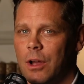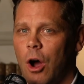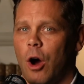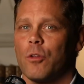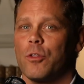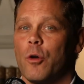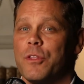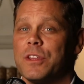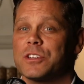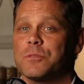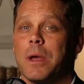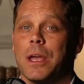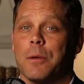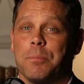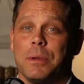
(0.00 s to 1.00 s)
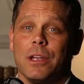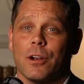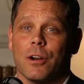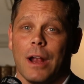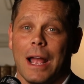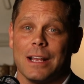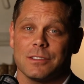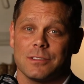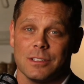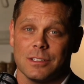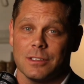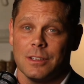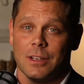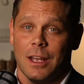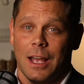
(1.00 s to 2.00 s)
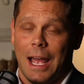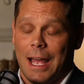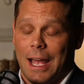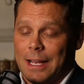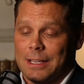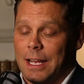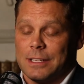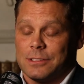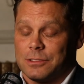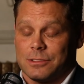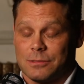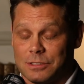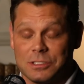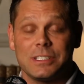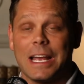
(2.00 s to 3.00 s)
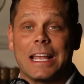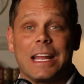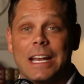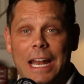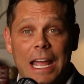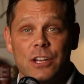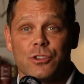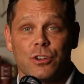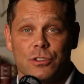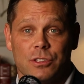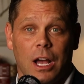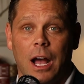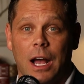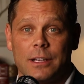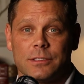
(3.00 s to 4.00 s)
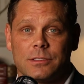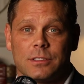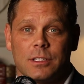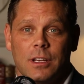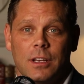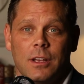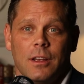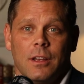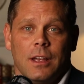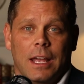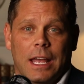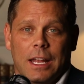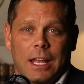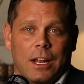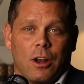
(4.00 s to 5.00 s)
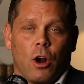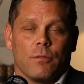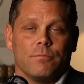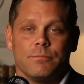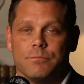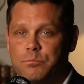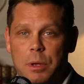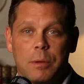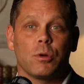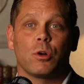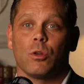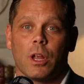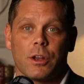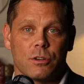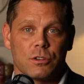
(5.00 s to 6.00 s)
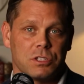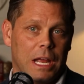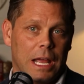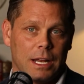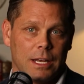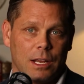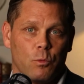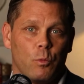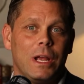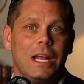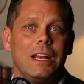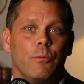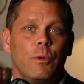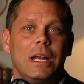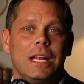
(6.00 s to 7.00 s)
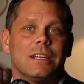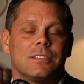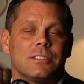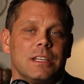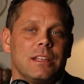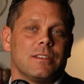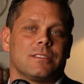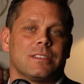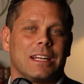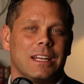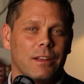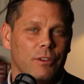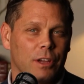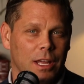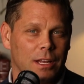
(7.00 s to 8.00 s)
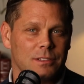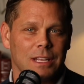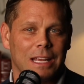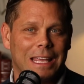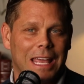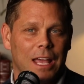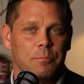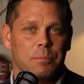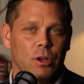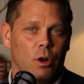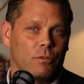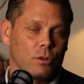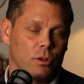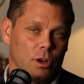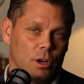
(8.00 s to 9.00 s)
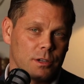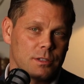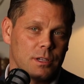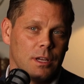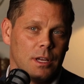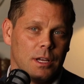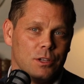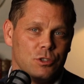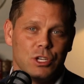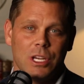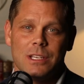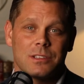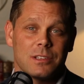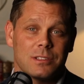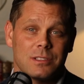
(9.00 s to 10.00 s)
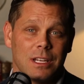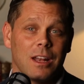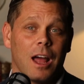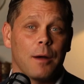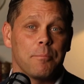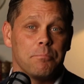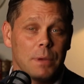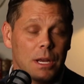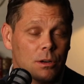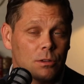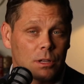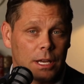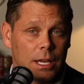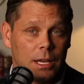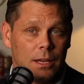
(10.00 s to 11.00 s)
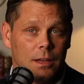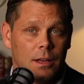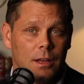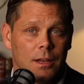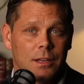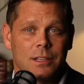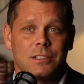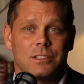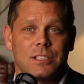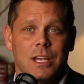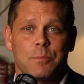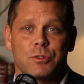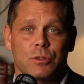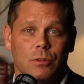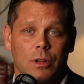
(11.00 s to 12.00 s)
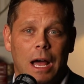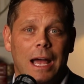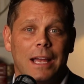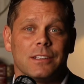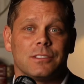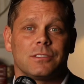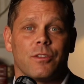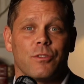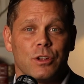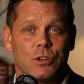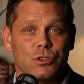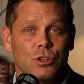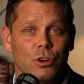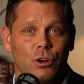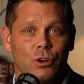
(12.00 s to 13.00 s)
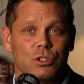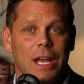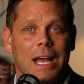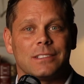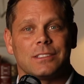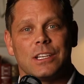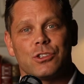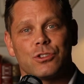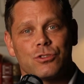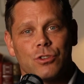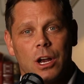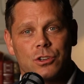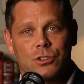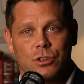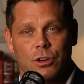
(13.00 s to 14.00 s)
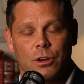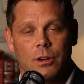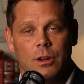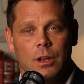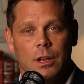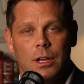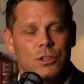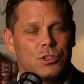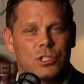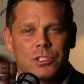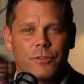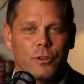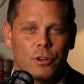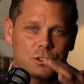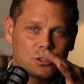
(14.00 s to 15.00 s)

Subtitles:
Although this may appear as second nature to us in our biblical understanding, we need to see the significance that can't be overlooked. Jesus did not merely conceptualize the church as a structure just for the